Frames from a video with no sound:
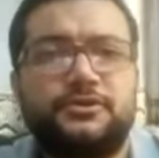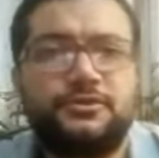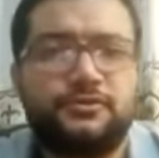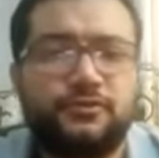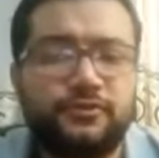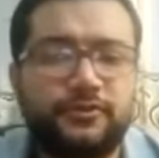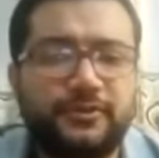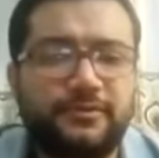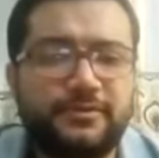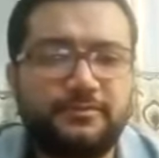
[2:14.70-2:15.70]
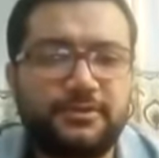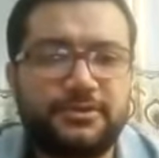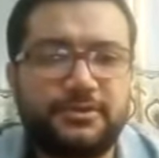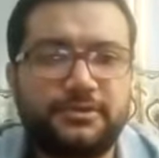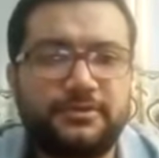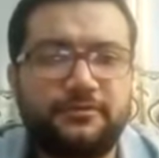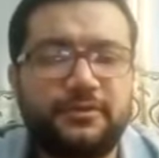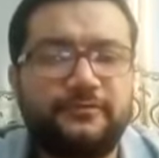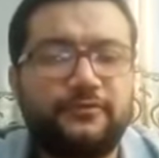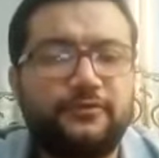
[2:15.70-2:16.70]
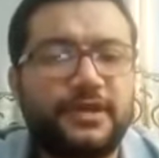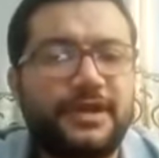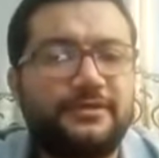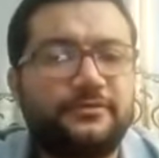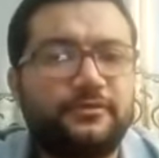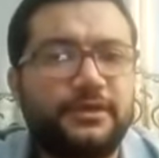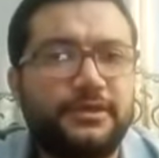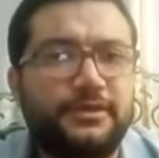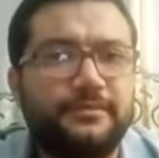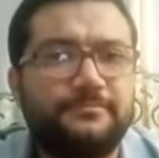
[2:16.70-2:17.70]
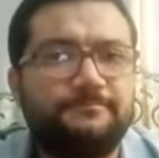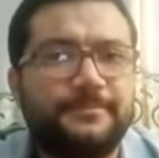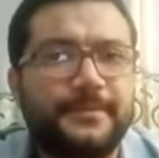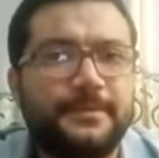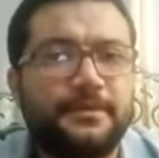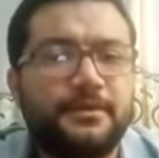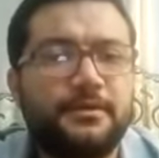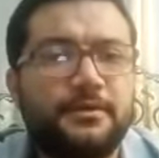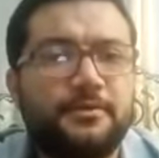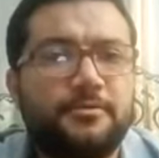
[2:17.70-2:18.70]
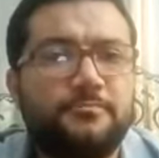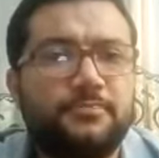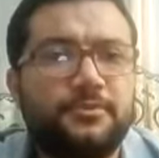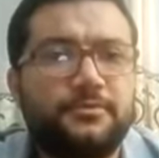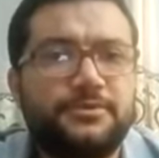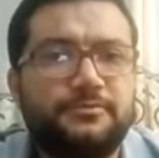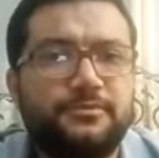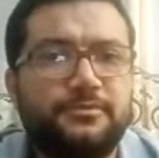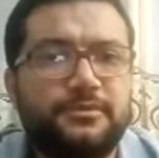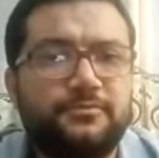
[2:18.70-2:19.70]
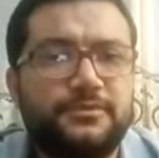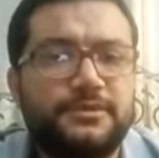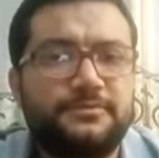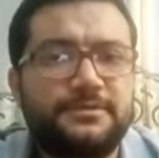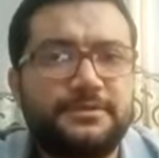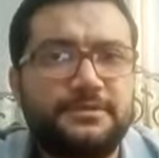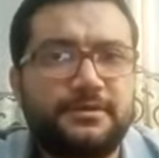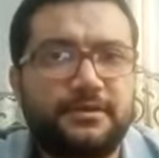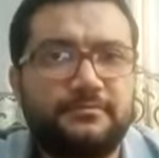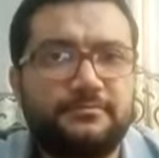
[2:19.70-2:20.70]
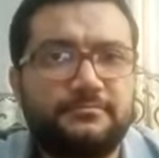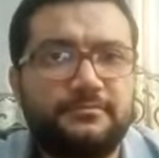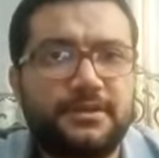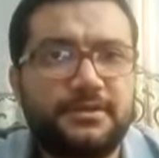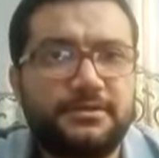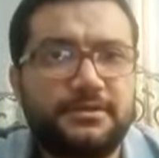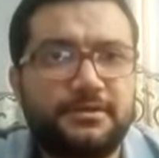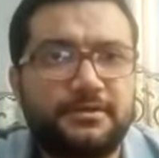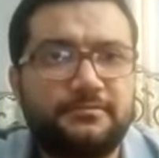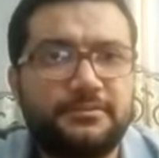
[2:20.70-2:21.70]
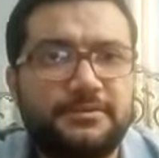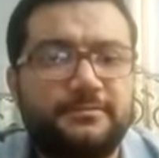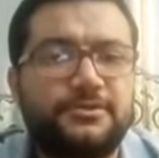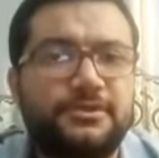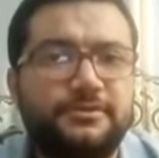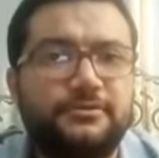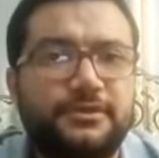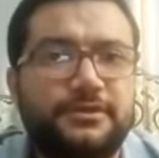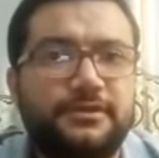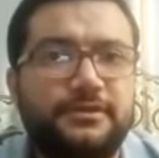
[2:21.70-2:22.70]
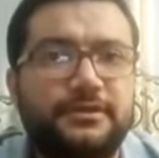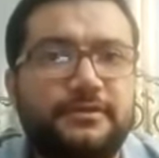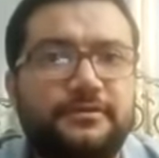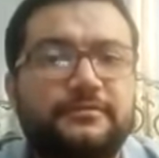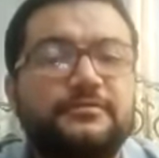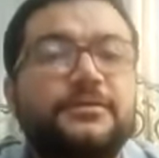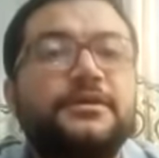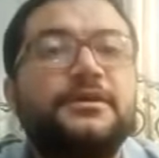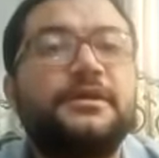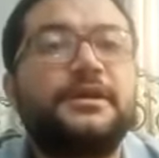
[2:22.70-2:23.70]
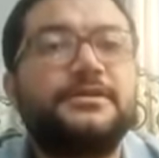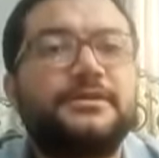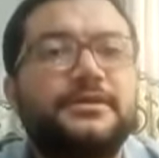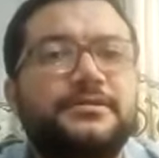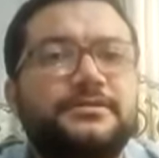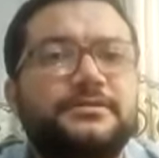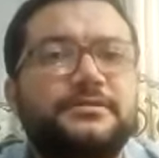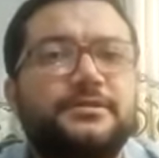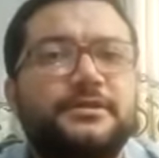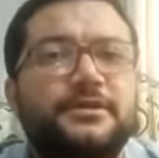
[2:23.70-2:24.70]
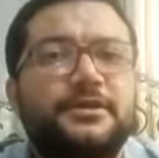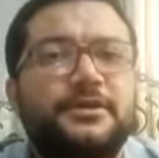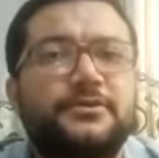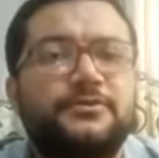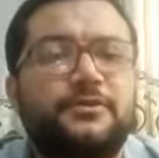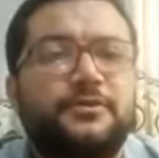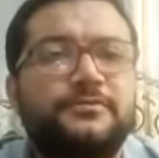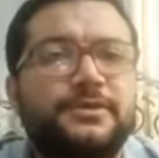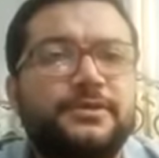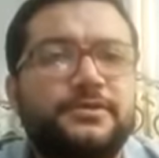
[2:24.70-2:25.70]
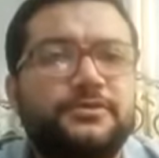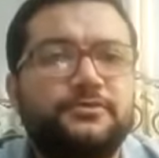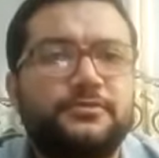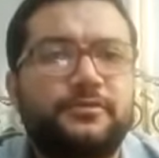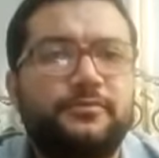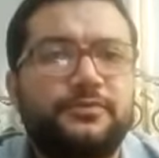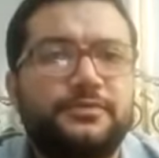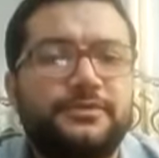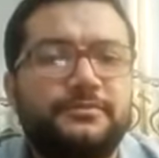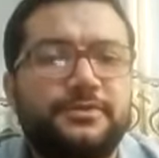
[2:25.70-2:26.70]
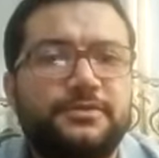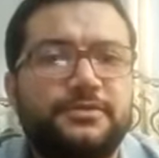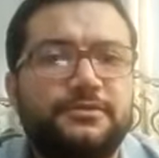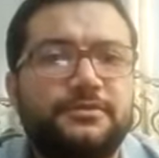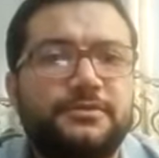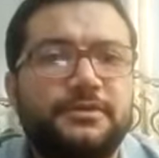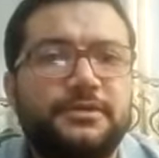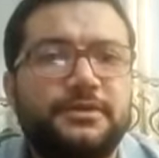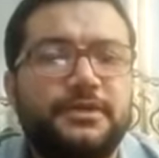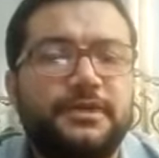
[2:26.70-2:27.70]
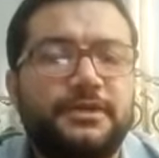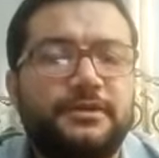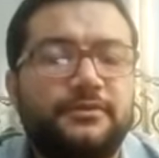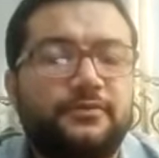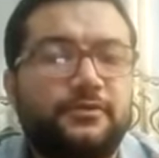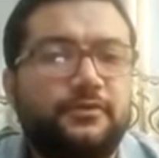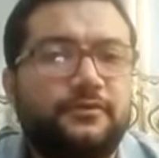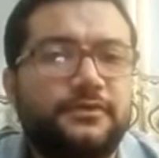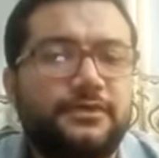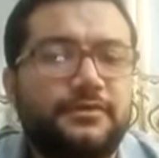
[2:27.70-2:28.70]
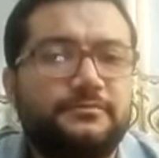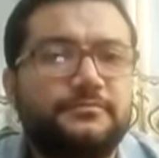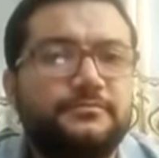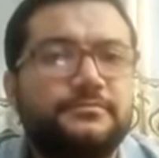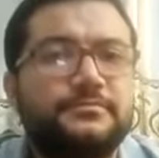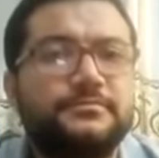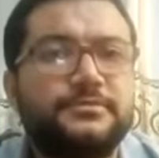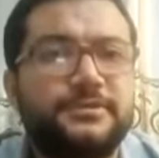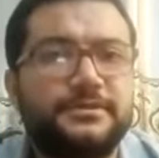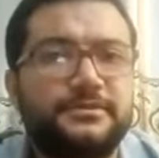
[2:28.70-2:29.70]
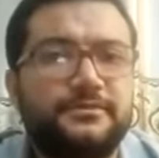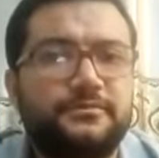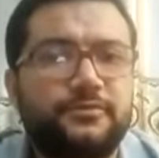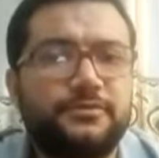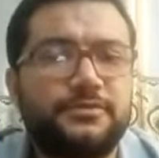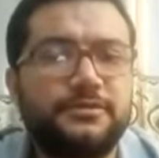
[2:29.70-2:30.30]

So when you admit the patient, you have to act quickly, because the problem with sepsis is time, mainly the time. The patient deteriorating in cascades. So our main issue to support the patient until we overcome this response.